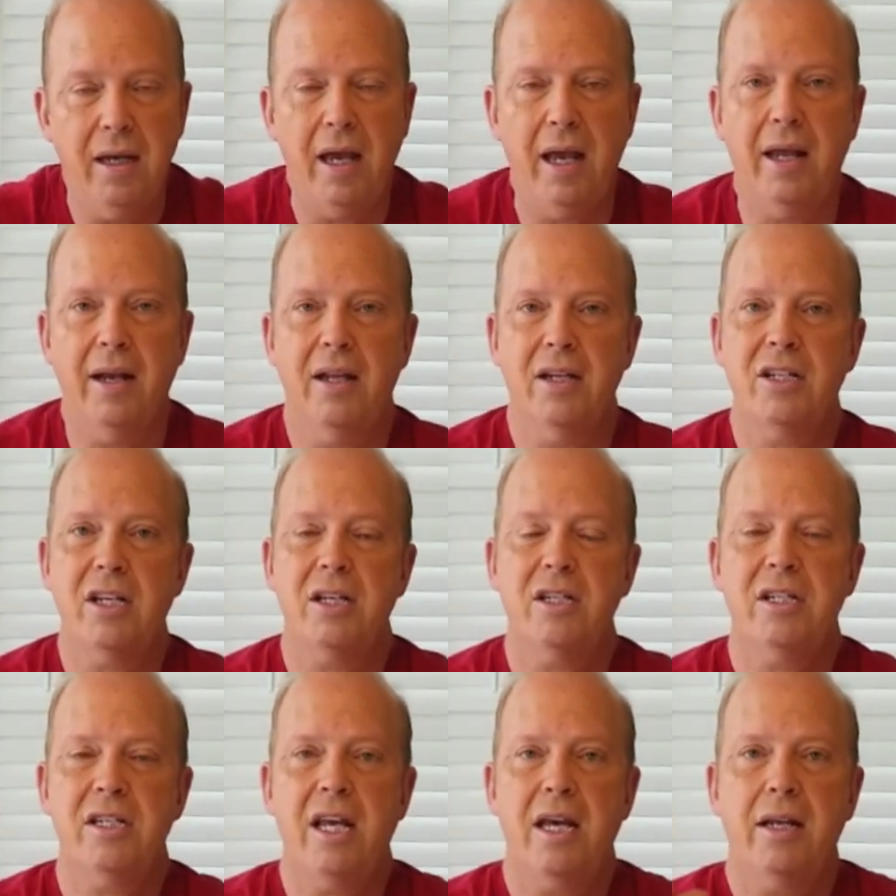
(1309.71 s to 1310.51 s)
And as I
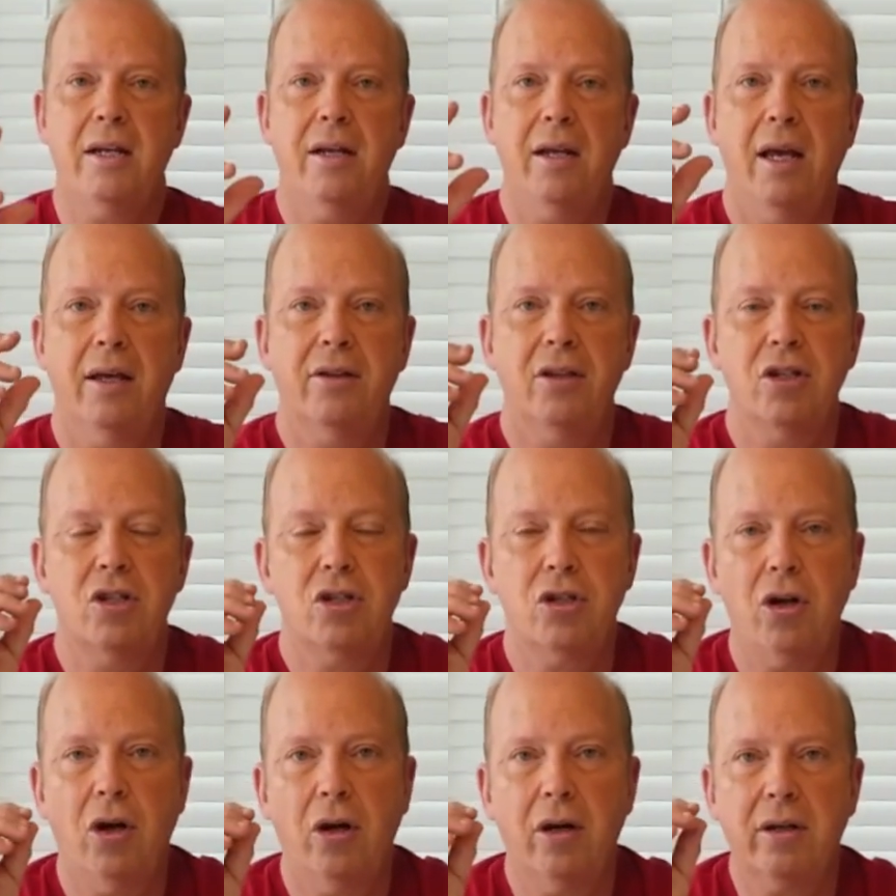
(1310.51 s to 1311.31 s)
said at the
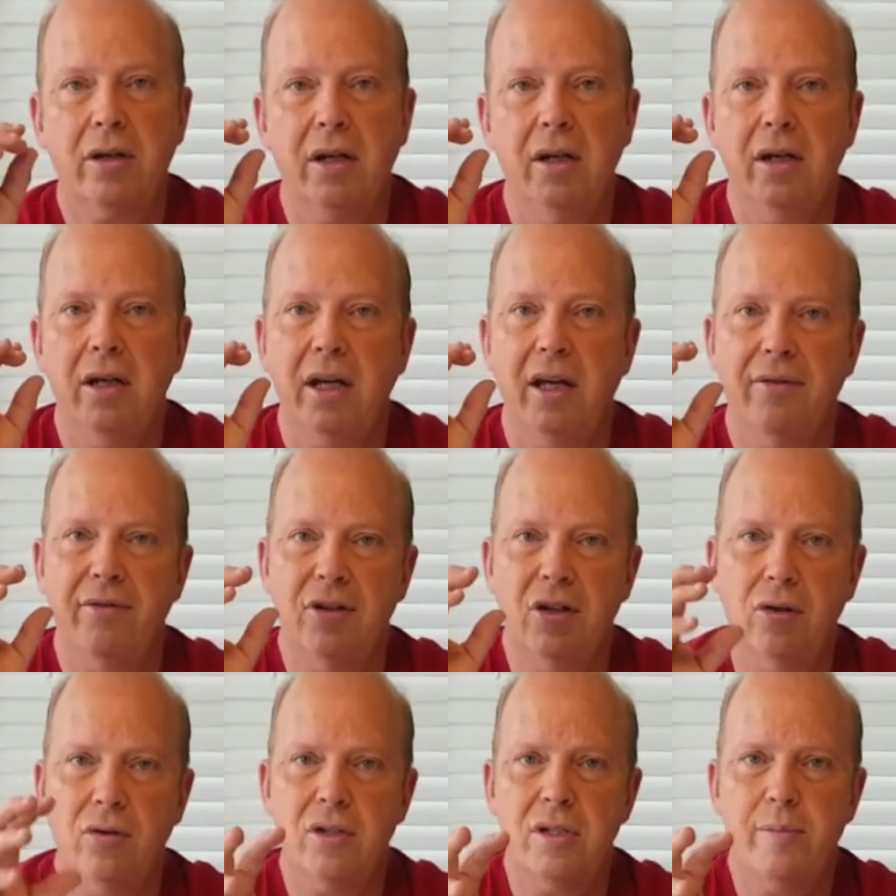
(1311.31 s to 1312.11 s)
start, if
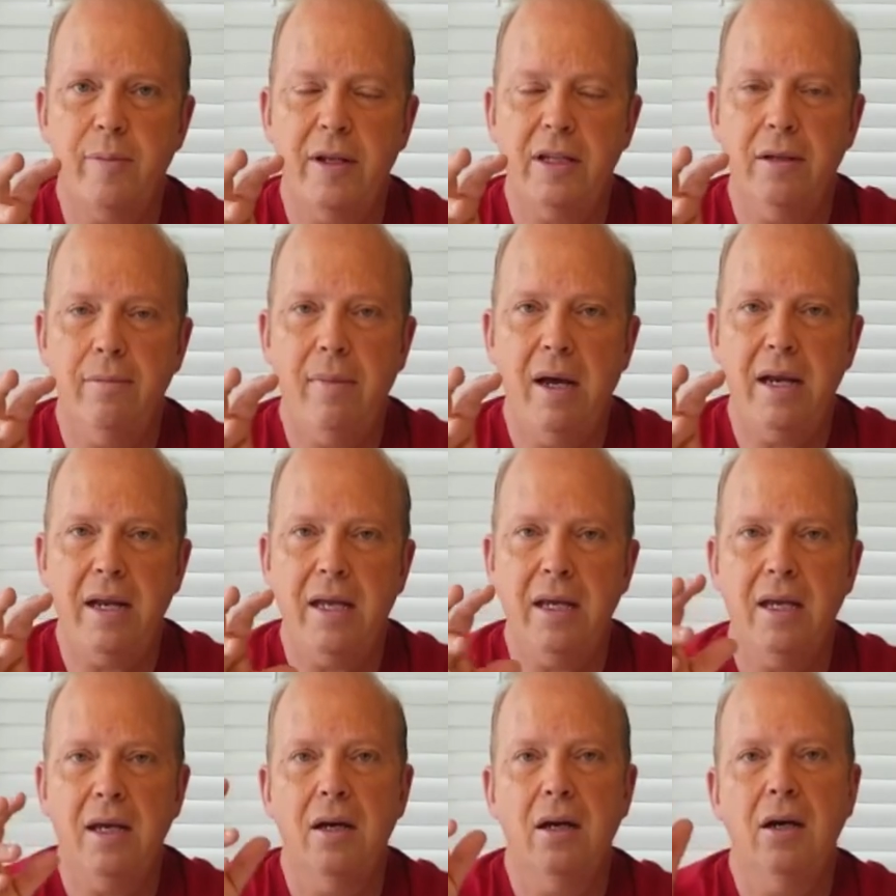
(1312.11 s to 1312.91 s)
you don't spend the
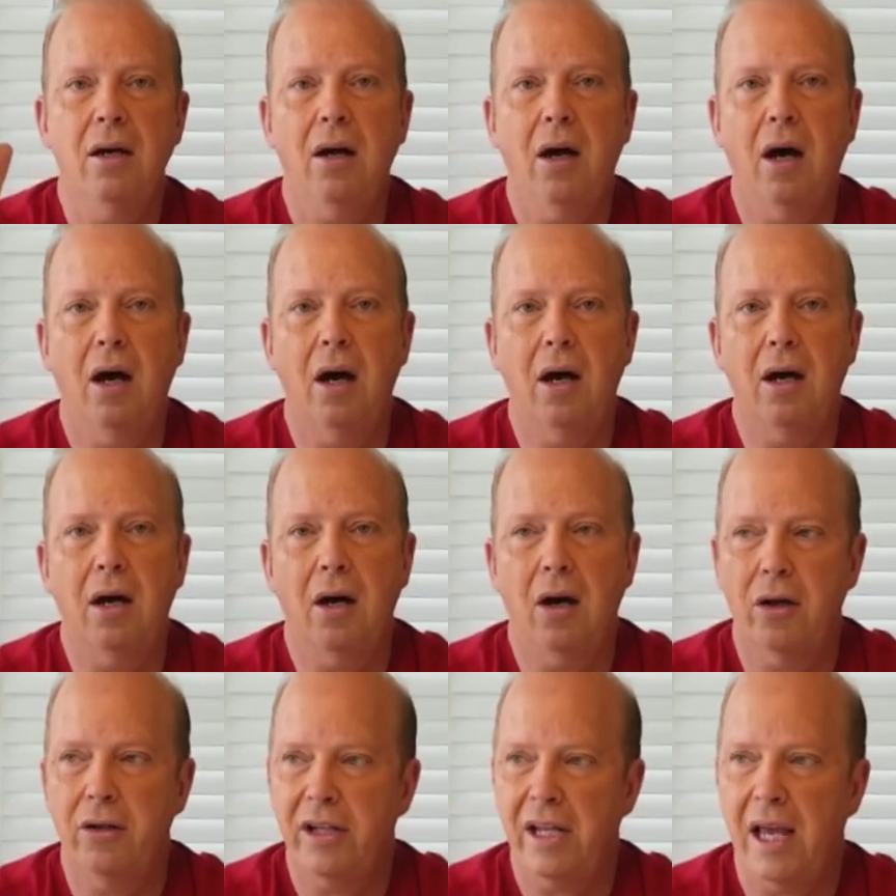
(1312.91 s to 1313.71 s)
money
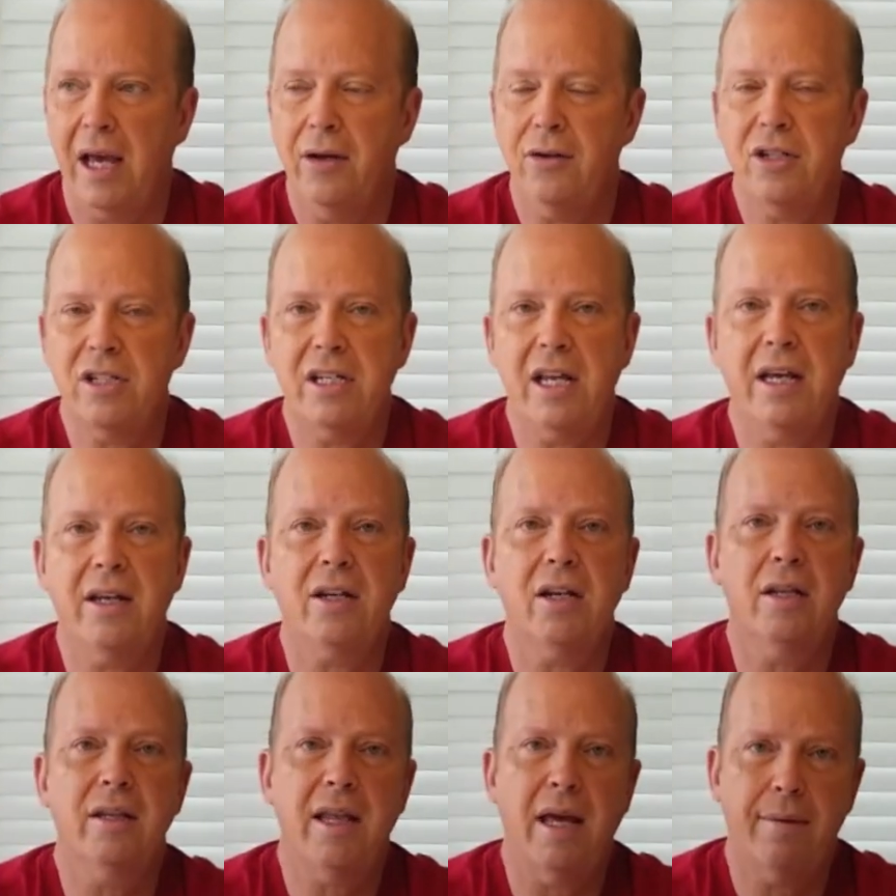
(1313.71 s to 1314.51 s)
on the
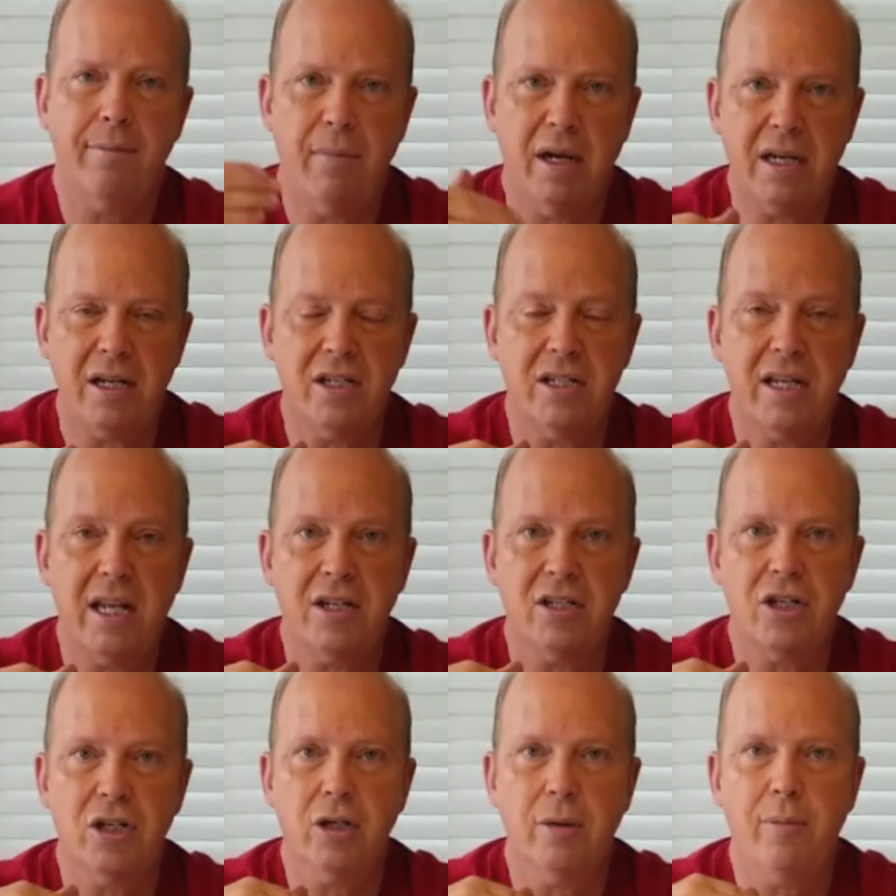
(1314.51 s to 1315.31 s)
outset, that money
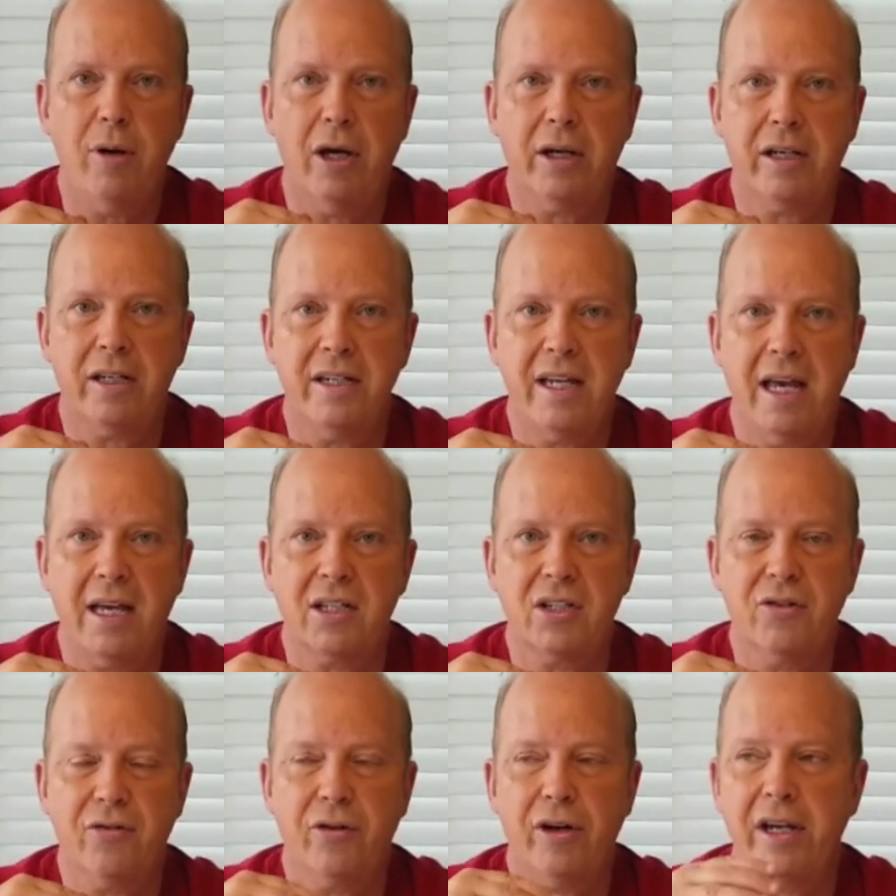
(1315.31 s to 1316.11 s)
stays in your pocket
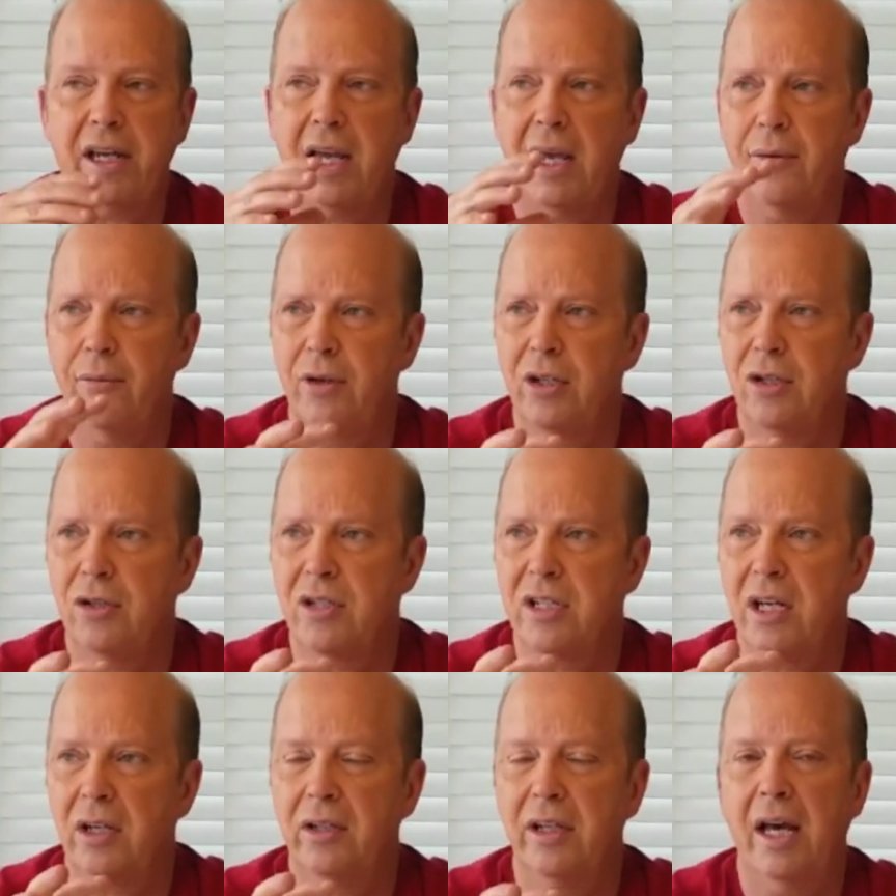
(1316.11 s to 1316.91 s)
tax-free, and when you
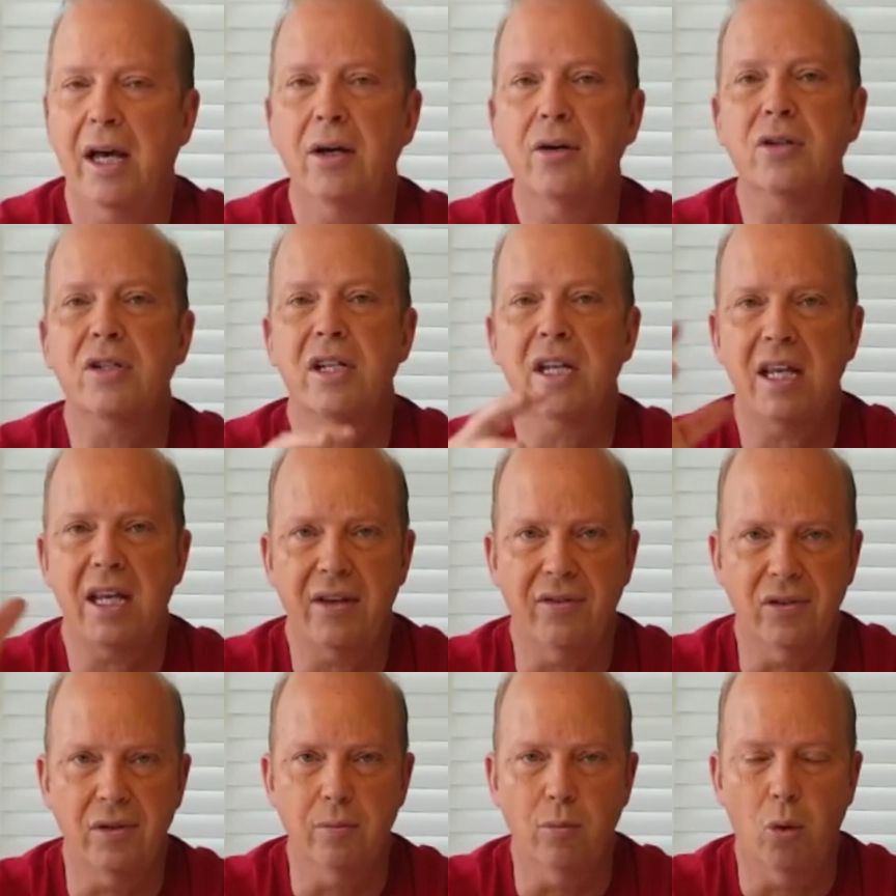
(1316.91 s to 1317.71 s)
sell the house,
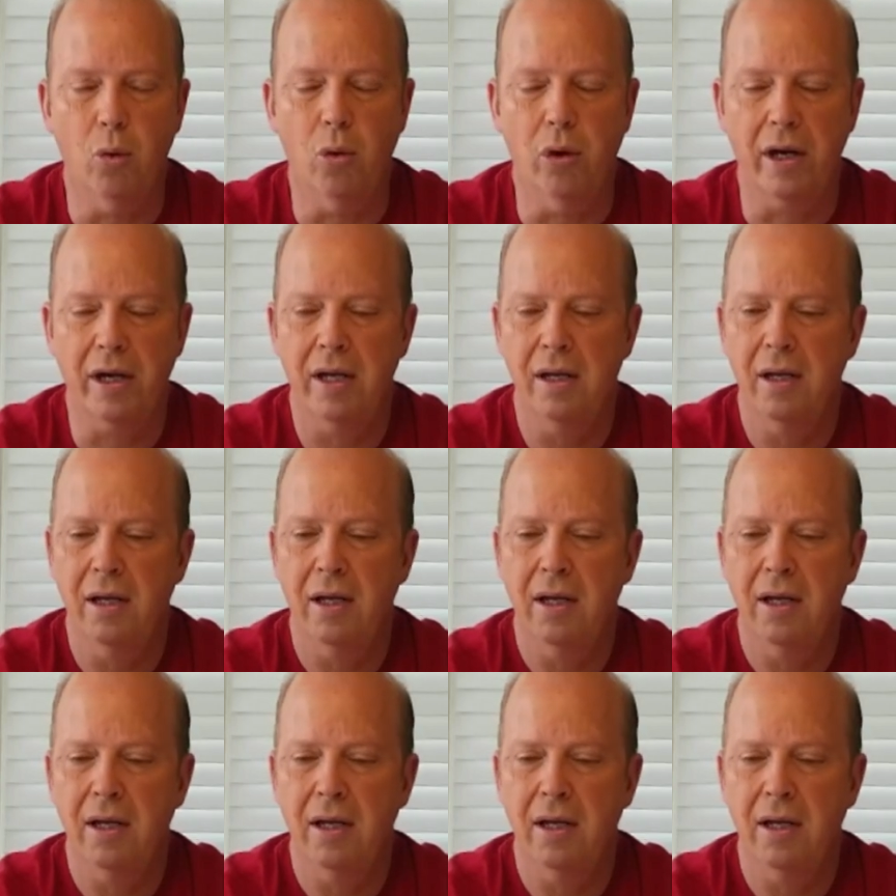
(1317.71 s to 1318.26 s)
even more.